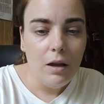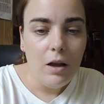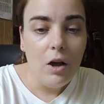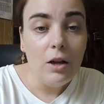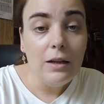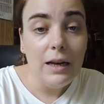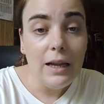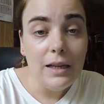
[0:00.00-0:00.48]

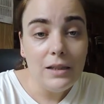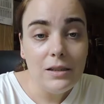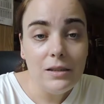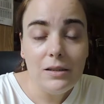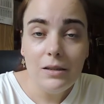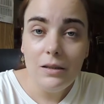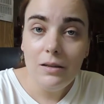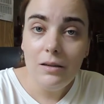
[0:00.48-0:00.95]

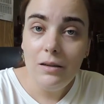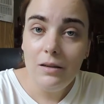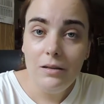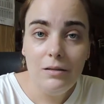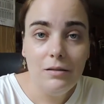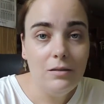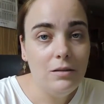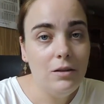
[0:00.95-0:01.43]
Unless
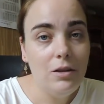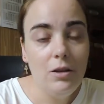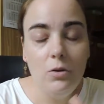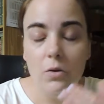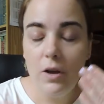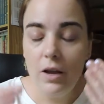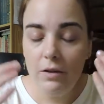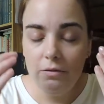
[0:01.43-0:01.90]

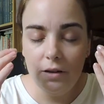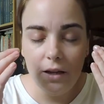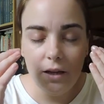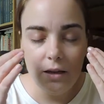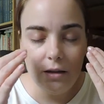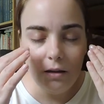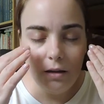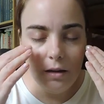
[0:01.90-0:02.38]
you have
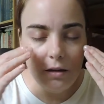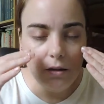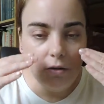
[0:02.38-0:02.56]
like